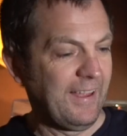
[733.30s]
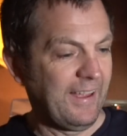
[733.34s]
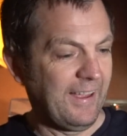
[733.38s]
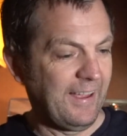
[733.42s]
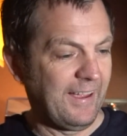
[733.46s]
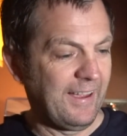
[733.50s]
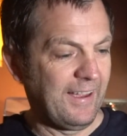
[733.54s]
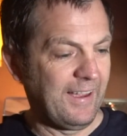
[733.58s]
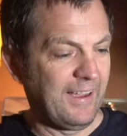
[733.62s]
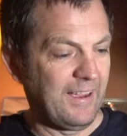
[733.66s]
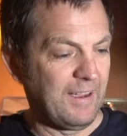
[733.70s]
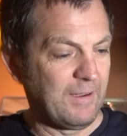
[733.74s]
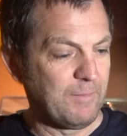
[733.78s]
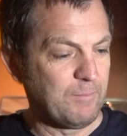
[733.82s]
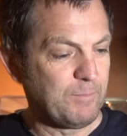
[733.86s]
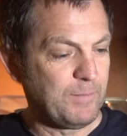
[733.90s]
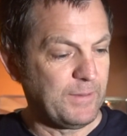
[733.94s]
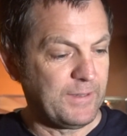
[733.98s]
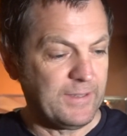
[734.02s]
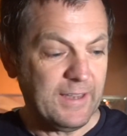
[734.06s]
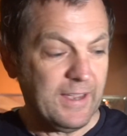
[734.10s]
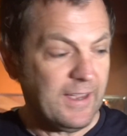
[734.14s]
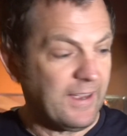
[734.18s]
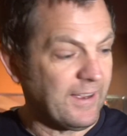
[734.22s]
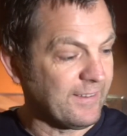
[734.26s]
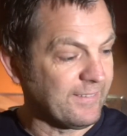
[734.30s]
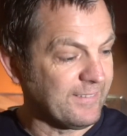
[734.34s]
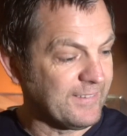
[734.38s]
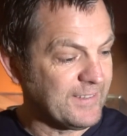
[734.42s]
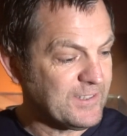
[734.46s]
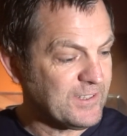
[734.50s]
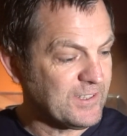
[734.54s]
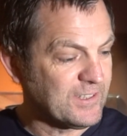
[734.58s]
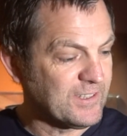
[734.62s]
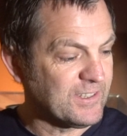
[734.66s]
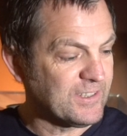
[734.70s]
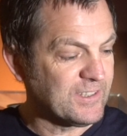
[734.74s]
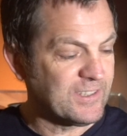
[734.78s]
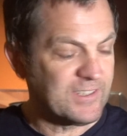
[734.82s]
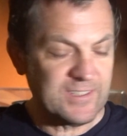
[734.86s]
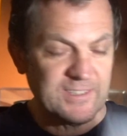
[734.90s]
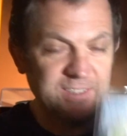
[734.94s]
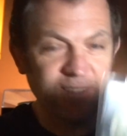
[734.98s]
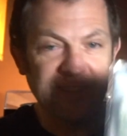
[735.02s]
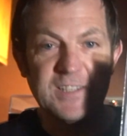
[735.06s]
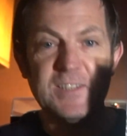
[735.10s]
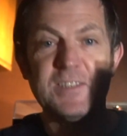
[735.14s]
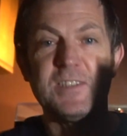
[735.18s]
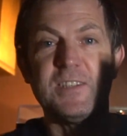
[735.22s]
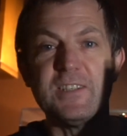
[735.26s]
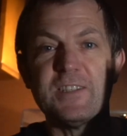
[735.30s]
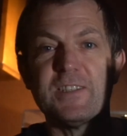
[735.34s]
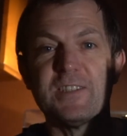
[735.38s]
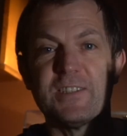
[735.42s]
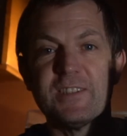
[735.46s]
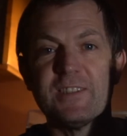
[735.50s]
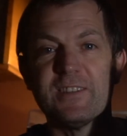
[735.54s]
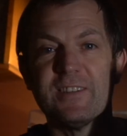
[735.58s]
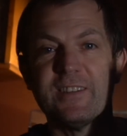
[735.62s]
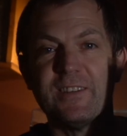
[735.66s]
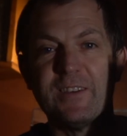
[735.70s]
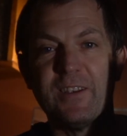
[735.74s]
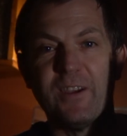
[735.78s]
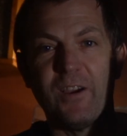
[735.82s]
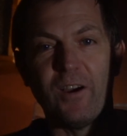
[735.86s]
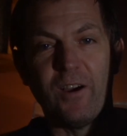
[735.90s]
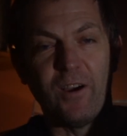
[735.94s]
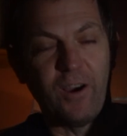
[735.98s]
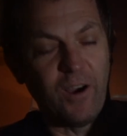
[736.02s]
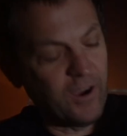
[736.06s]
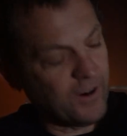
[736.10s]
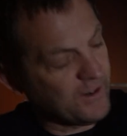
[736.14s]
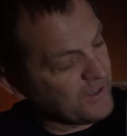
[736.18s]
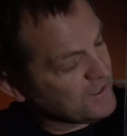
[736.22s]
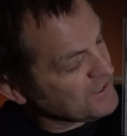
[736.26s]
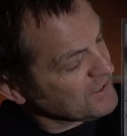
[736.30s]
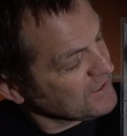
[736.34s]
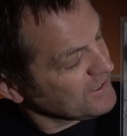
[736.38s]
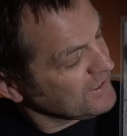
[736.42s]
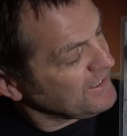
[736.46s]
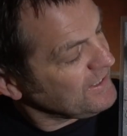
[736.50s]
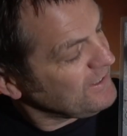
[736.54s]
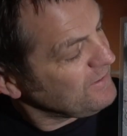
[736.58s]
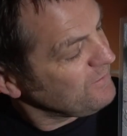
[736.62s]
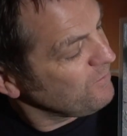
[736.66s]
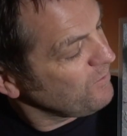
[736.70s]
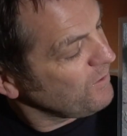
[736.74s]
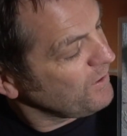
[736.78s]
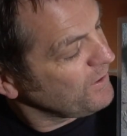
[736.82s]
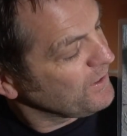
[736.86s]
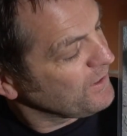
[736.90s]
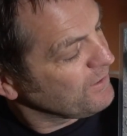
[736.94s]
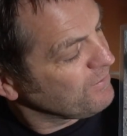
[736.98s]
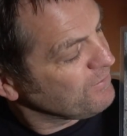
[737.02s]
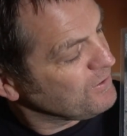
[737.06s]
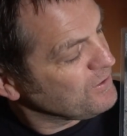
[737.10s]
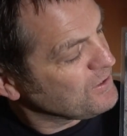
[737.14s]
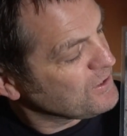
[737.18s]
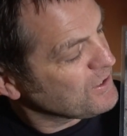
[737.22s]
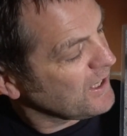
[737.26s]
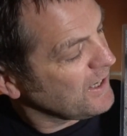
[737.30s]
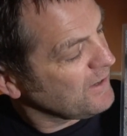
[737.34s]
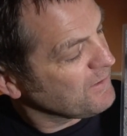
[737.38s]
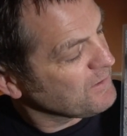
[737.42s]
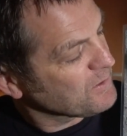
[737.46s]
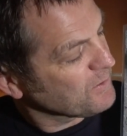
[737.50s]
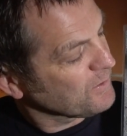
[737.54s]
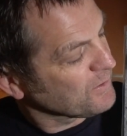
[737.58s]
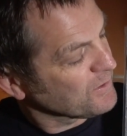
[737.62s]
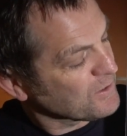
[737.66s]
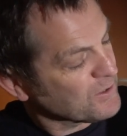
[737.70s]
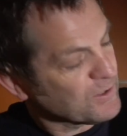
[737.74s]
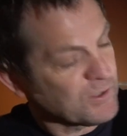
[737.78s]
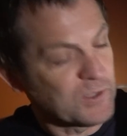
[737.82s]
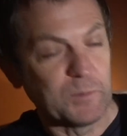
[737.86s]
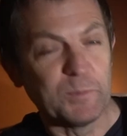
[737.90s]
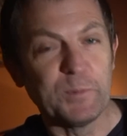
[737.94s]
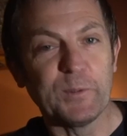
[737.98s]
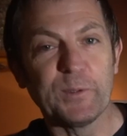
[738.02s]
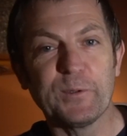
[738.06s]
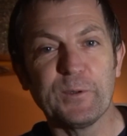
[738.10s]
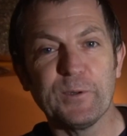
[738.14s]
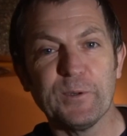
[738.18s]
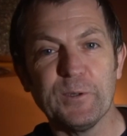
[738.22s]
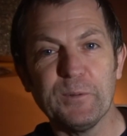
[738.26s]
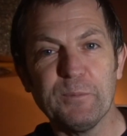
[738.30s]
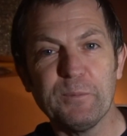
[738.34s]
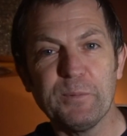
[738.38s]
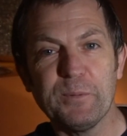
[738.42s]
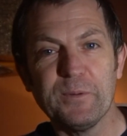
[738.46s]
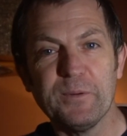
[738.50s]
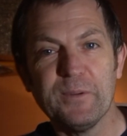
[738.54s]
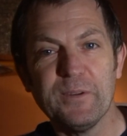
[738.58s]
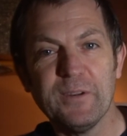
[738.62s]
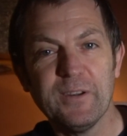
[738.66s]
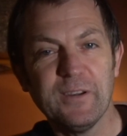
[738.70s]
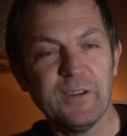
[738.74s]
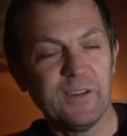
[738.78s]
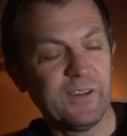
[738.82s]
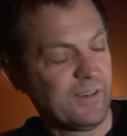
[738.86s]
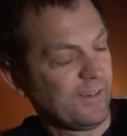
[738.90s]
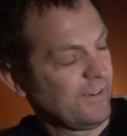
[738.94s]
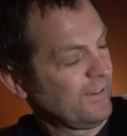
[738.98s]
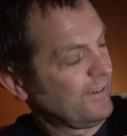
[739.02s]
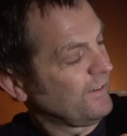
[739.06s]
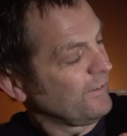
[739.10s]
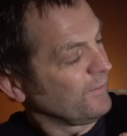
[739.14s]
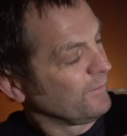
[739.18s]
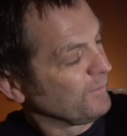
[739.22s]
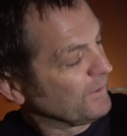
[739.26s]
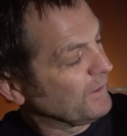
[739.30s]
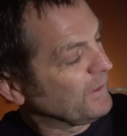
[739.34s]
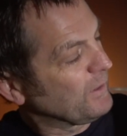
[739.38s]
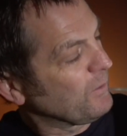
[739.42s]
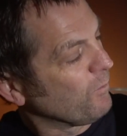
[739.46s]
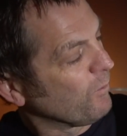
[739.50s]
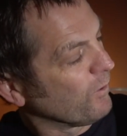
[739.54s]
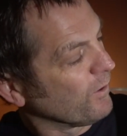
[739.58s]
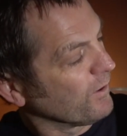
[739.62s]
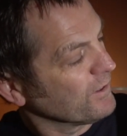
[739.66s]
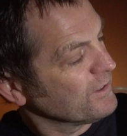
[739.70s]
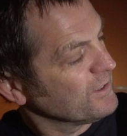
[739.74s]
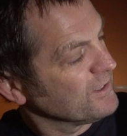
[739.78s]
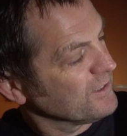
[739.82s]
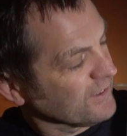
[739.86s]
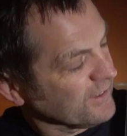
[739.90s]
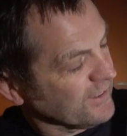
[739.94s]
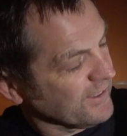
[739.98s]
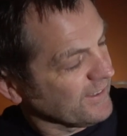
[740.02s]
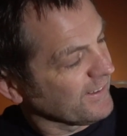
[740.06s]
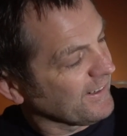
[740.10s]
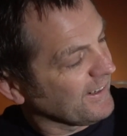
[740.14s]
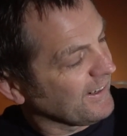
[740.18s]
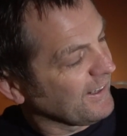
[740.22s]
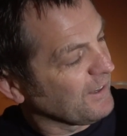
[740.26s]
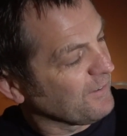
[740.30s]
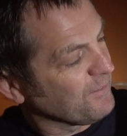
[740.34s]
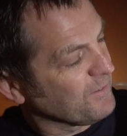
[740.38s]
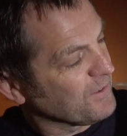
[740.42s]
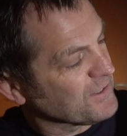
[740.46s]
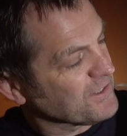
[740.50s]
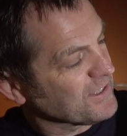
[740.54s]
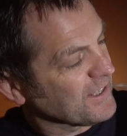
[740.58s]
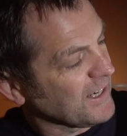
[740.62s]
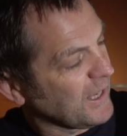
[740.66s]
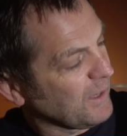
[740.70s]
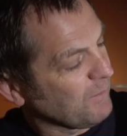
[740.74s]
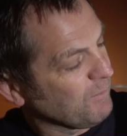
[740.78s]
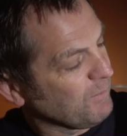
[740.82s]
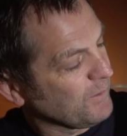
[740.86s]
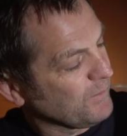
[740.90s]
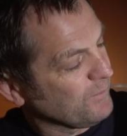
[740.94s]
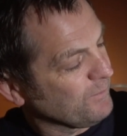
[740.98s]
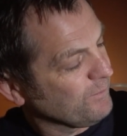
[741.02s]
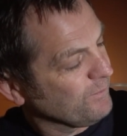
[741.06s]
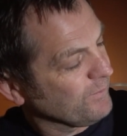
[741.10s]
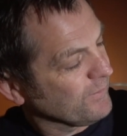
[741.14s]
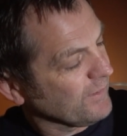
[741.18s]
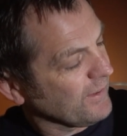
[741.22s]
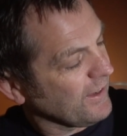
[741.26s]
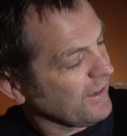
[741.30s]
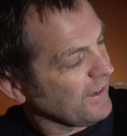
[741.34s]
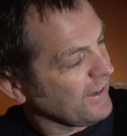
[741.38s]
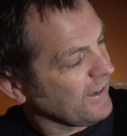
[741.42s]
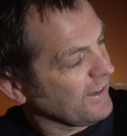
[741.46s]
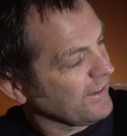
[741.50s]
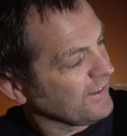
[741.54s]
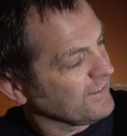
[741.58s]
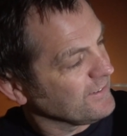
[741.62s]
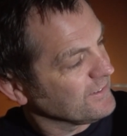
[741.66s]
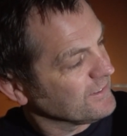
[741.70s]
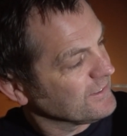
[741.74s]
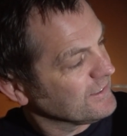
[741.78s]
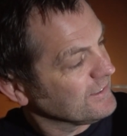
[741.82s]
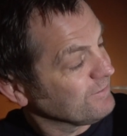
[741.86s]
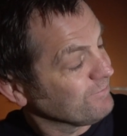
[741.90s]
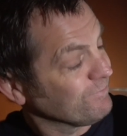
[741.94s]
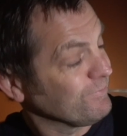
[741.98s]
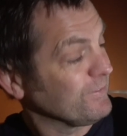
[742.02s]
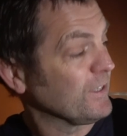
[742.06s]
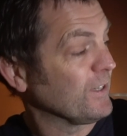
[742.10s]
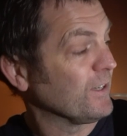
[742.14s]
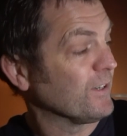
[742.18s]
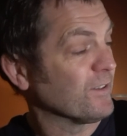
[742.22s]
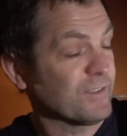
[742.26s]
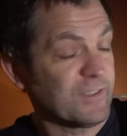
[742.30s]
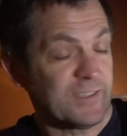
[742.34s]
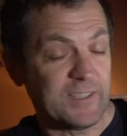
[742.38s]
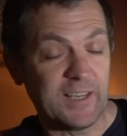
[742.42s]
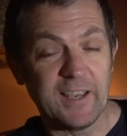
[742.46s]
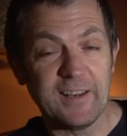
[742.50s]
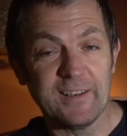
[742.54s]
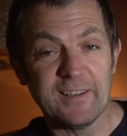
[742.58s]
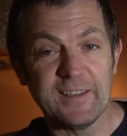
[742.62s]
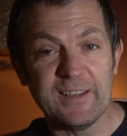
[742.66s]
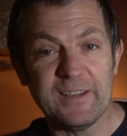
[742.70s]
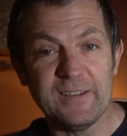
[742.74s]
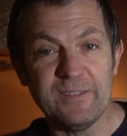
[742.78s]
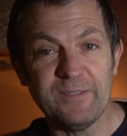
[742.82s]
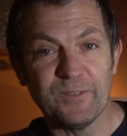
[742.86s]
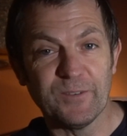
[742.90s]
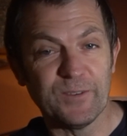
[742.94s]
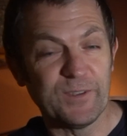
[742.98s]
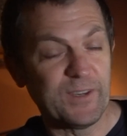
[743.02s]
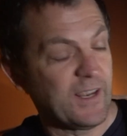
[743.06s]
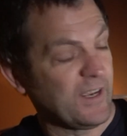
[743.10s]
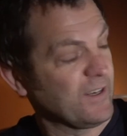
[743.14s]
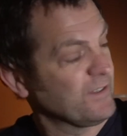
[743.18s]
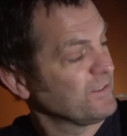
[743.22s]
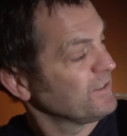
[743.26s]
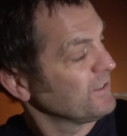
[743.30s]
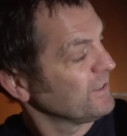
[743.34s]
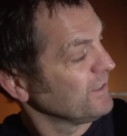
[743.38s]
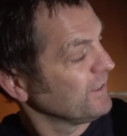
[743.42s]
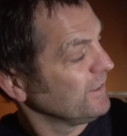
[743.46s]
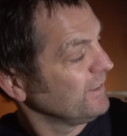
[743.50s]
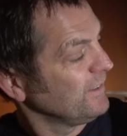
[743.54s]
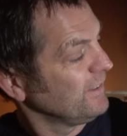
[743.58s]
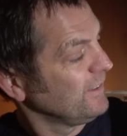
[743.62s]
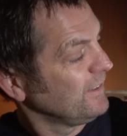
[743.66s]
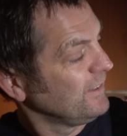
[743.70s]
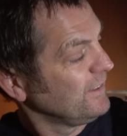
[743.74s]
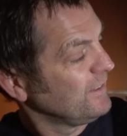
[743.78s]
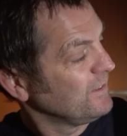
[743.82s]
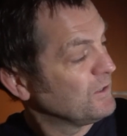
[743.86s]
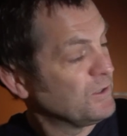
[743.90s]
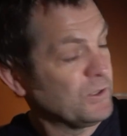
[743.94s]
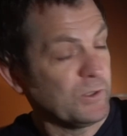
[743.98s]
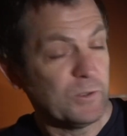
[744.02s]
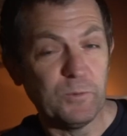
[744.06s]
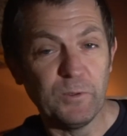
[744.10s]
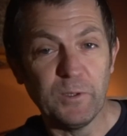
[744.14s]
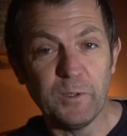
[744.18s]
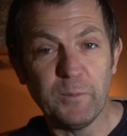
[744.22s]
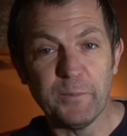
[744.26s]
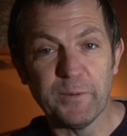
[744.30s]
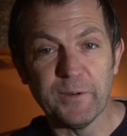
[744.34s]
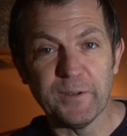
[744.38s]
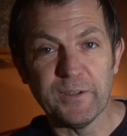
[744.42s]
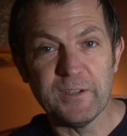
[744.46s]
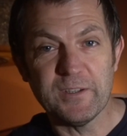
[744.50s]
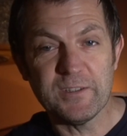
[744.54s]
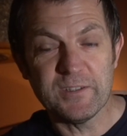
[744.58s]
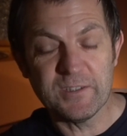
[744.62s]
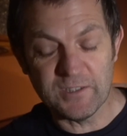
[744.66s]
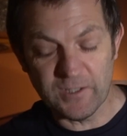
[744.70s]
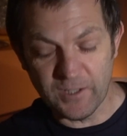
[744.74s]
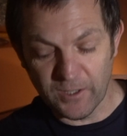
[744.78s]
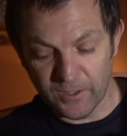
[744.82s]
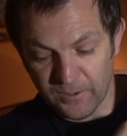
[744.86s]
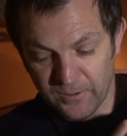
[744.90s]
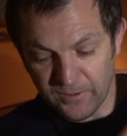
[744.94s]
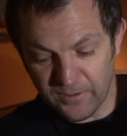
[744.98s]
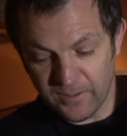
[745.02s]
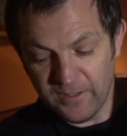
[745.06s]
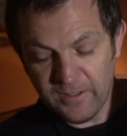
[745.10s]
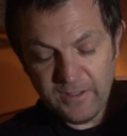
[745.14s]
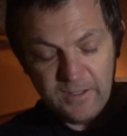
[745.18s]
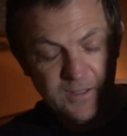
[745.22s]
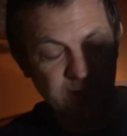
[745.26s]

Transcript: But yeah, this is honestly one of the few times where the supergroup really worked, and I love this album. And sadly, we're down to 2 Wilburys, so